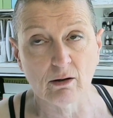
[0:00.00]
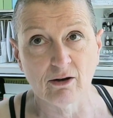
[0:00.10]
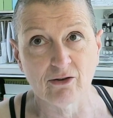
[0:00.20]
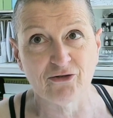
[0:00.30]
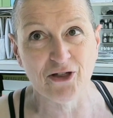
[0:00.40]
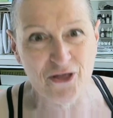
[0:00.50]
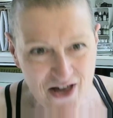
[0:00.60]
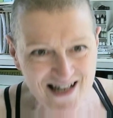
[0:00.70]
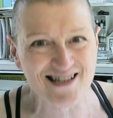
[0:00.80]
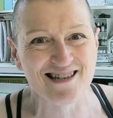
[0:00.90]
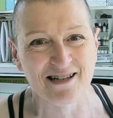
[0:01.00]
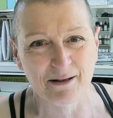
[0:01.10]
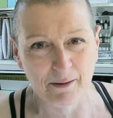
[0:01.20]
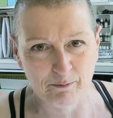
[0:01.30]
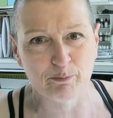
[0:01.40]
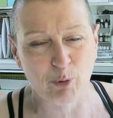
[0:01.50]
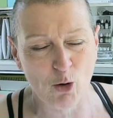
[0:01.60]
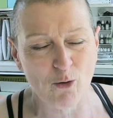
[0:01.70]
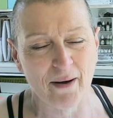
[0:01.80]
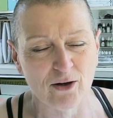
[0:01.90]
for this
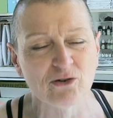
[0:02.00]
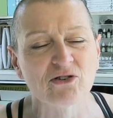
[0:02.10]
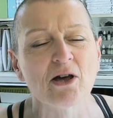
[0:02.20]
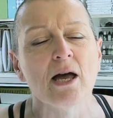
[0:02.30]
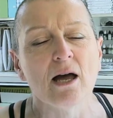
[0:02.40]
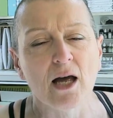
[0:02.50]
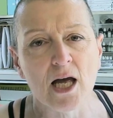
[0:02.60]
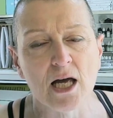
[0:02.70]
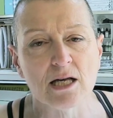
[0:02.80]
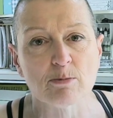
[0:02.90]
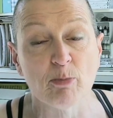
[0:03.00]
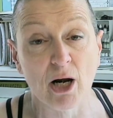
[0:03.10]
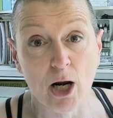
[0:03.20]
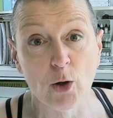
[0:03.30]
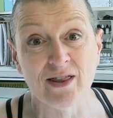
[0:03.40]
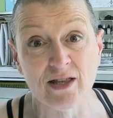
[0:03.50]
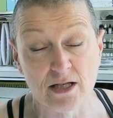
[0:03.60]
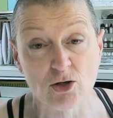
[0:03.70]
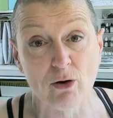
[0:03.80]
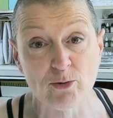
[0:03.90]
blog post is below in the
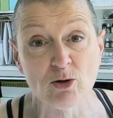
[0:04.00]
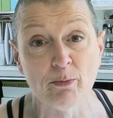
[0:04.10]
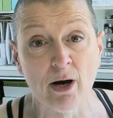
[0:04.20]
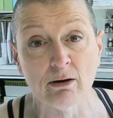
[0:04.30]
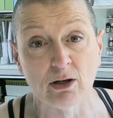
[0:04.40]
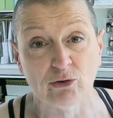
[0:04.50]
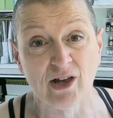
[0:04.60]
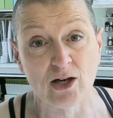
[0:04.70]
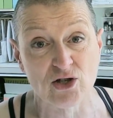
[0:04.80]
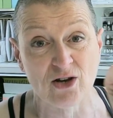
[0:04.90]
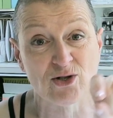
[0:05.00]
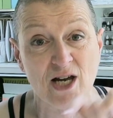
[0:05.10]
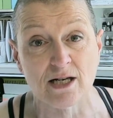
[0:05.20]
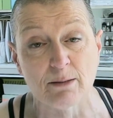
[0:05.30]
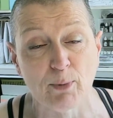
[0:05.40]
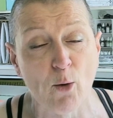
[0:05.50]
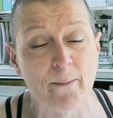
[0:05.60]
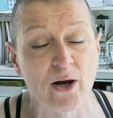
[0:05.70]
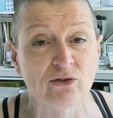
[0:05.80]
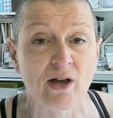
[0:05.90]
description bar. It will say associated blog
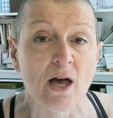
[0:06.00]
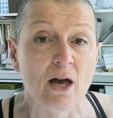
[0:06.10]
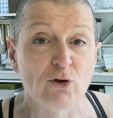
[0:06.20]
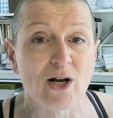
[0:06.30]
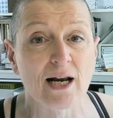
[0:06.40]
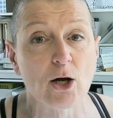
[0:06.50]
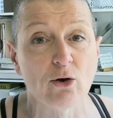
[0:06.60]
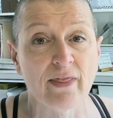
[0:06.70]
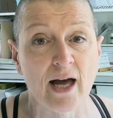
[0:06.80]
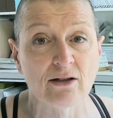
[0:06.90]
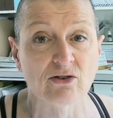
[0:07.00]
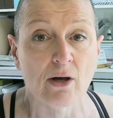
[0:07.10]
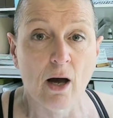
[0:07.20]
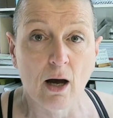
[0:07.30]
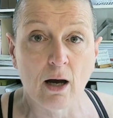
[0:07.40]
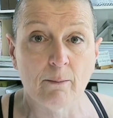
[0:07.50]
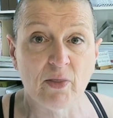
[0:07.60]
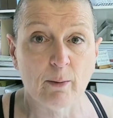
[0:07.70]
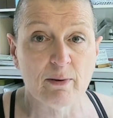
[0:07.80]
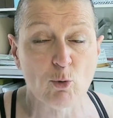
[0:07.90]
post. If you click on that,
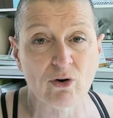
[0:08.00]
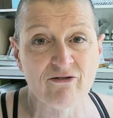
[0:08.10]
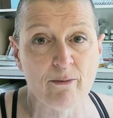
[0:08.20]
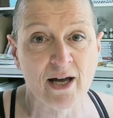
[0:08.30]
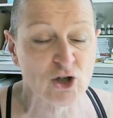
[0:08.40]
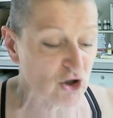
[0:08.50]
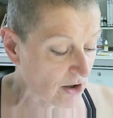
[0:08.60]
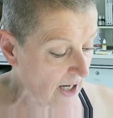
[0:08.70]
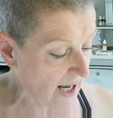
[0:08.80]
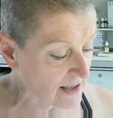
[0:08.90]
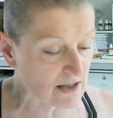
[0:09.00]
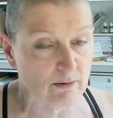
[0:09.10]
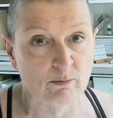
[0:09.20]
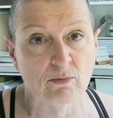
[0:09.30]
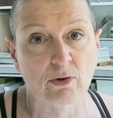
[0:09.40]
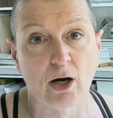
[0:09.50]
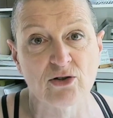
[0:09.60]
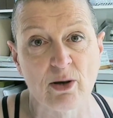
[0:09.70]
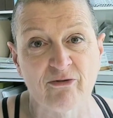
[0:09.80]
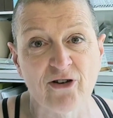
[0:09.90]
there'll be more information and some
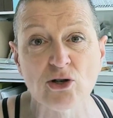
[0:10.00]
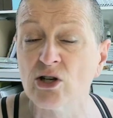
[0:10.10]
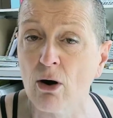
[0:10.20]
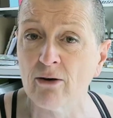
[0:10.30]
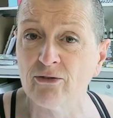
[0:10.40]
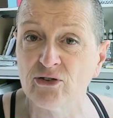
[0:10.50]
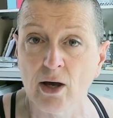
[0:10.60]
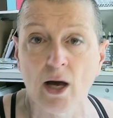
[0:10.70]
close-up photographs.